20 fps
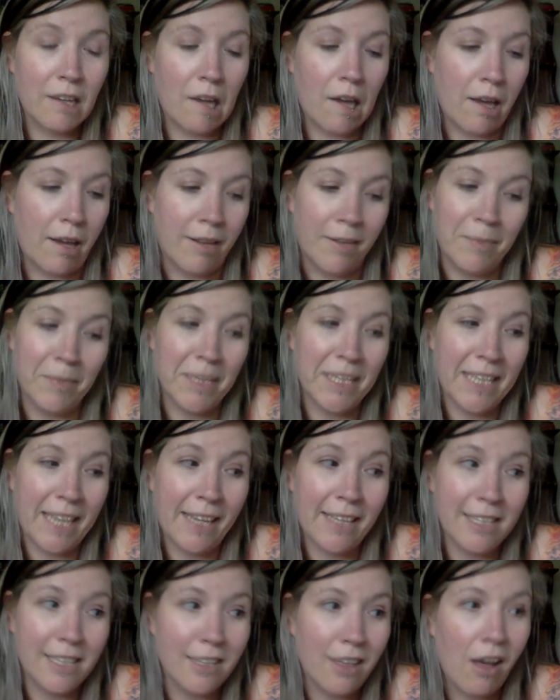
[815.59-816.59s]
It
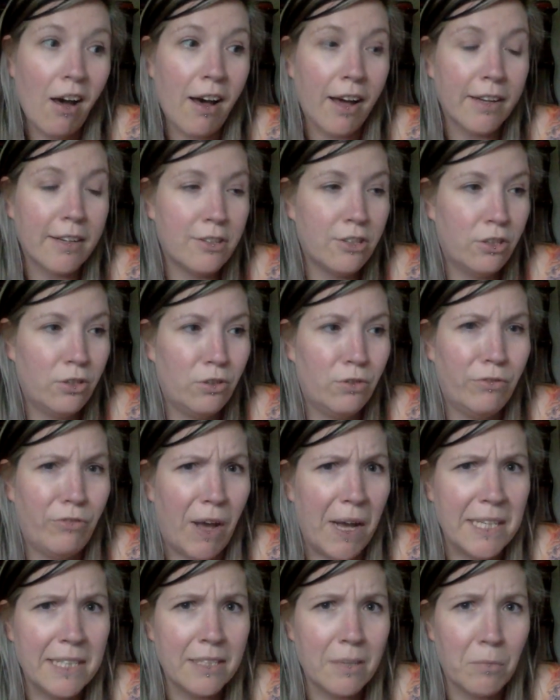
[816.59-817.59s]
takes a lot to
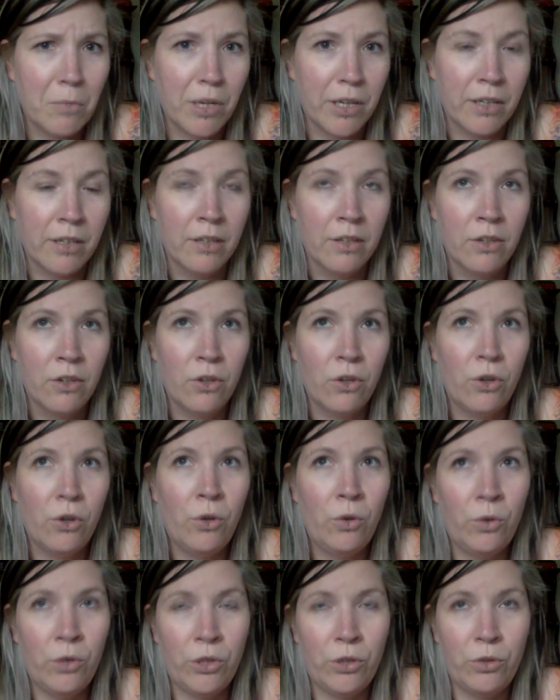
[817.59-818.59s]
find someone
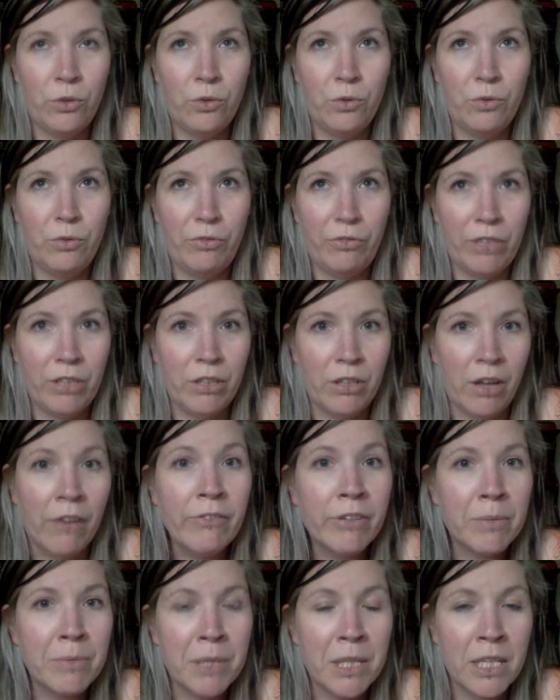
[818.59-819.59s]
who you feel
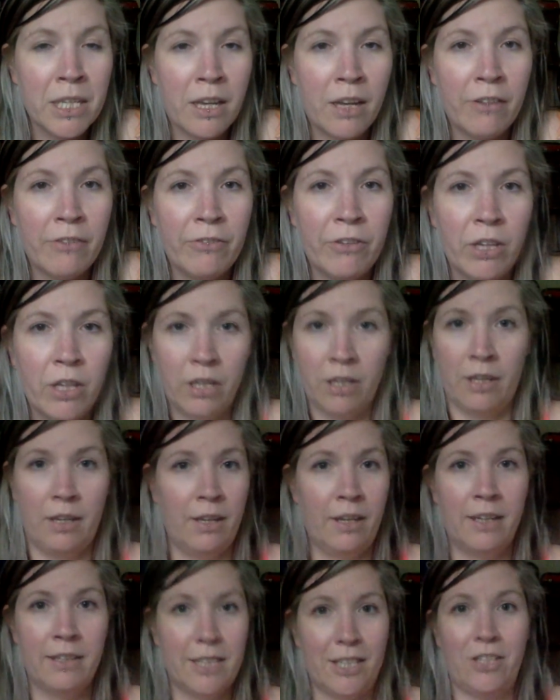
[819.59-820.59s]
comfortable enough
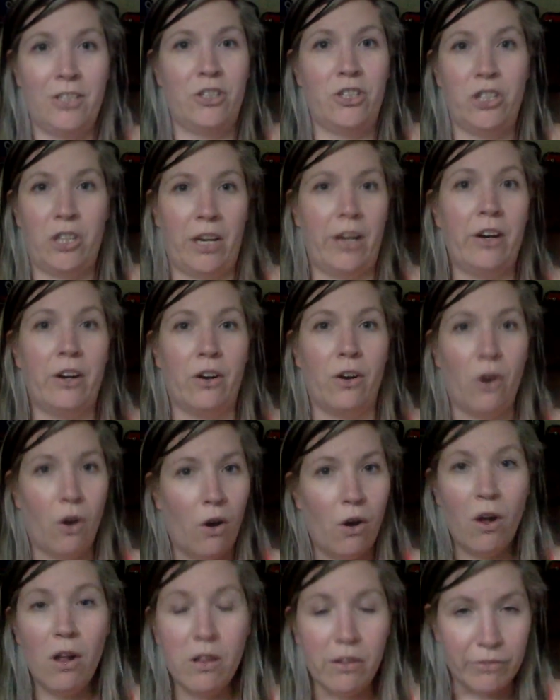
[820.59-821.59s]
to share
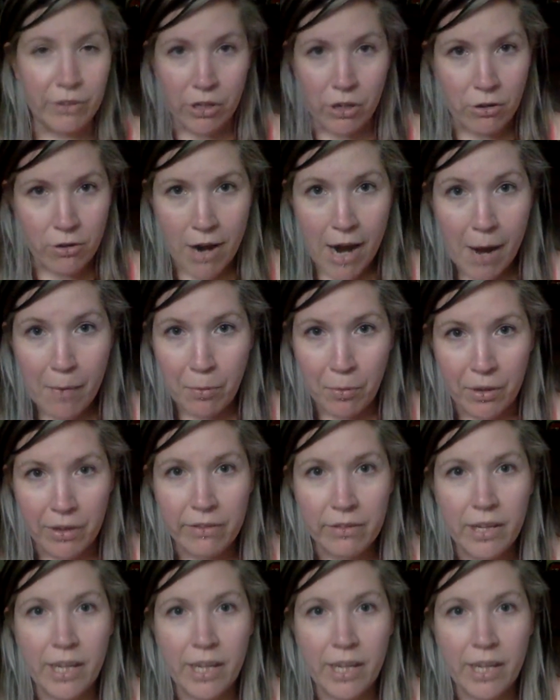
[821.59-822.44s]
all of your crap with.